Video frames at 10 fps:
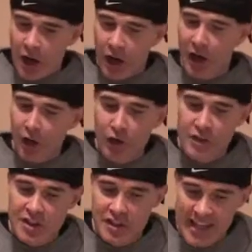
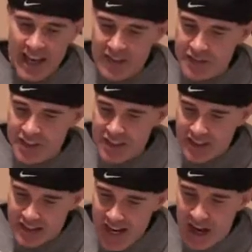Over to the NFC
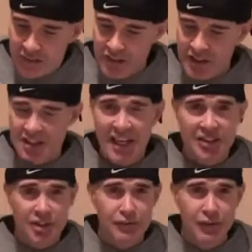South, the
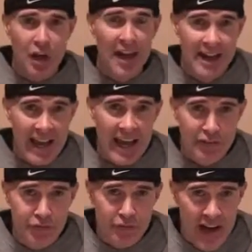Saints are flying
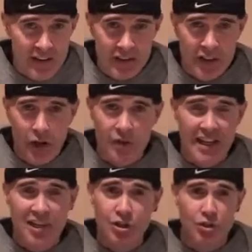at 5-0.
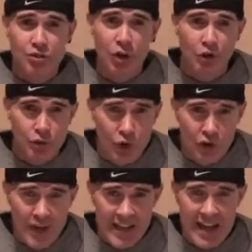They can do no
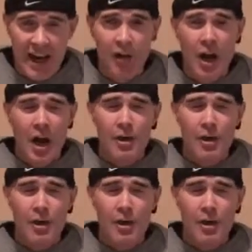wrong right now.